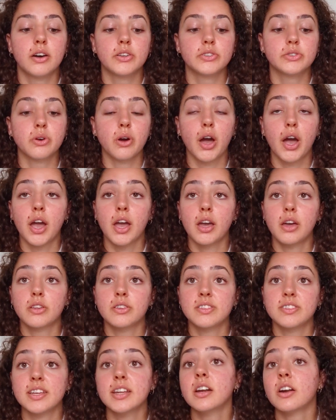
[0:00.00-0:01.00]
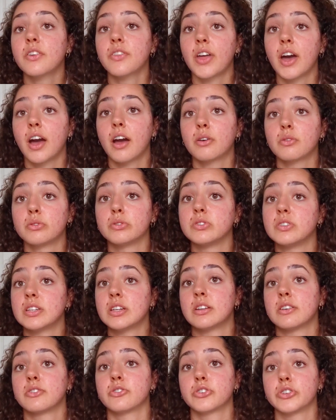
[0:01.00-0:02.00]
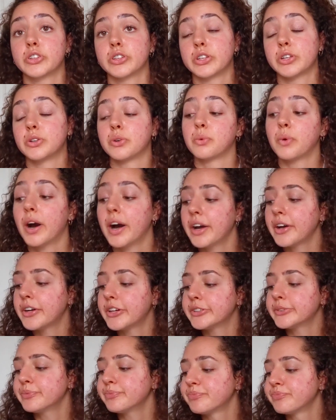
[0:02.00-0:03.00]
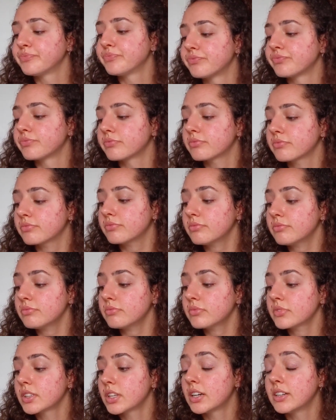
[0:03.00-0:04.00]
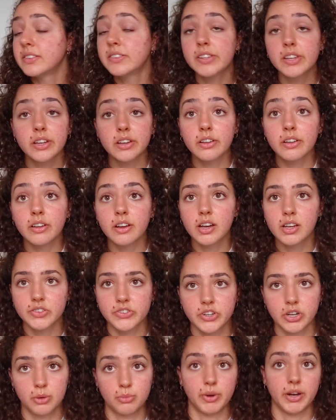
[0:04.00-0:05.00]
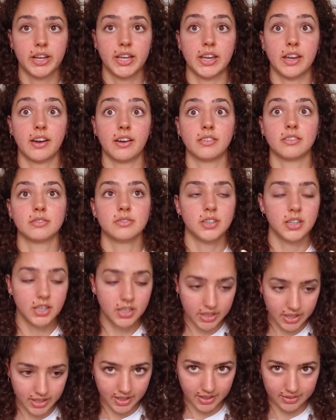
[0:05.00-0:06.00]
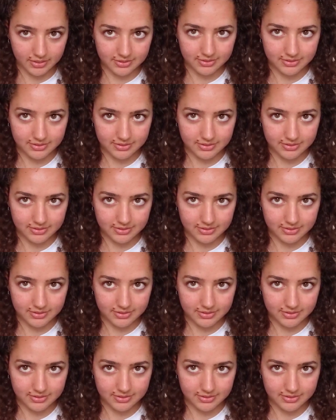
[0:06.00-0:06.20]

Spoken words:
So I stayed on that routine for a little while until I started breaking out again.